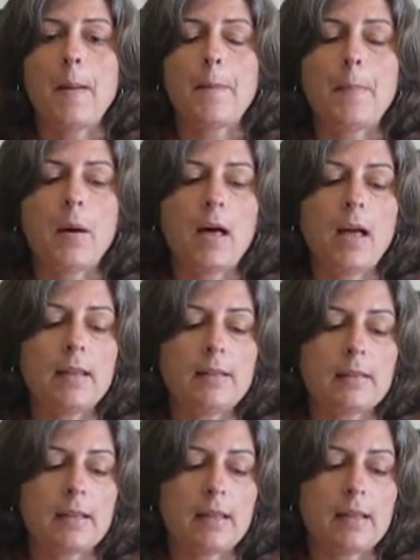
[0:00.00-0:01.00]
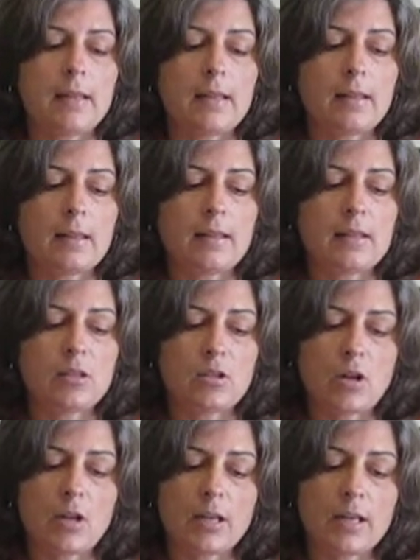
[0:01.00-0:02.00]
but this
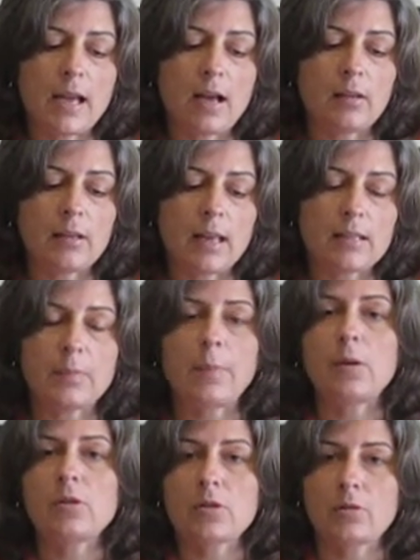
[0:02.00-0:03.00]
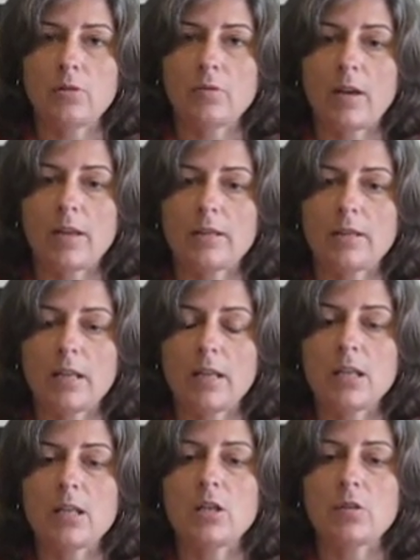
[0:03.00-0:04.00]
started out as a personal device that
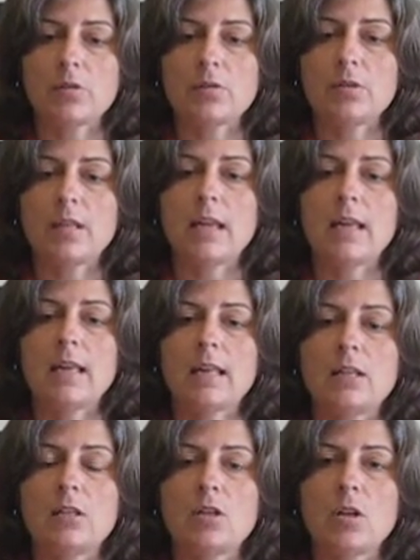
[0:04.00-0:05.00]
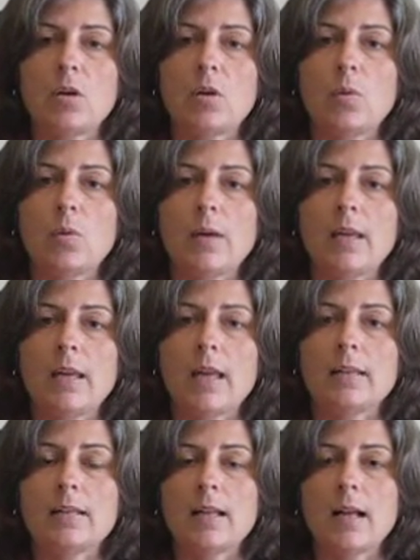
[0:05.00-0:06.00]
he used, and so we
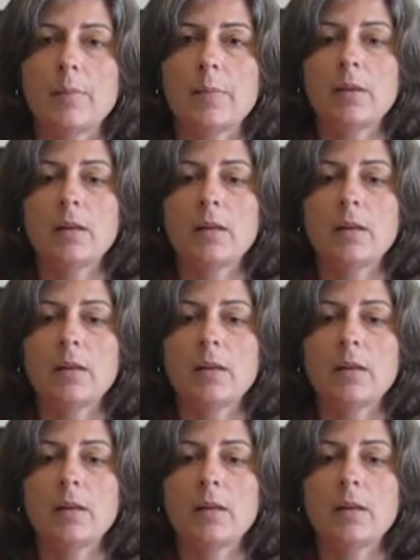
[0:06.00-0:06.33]
ended up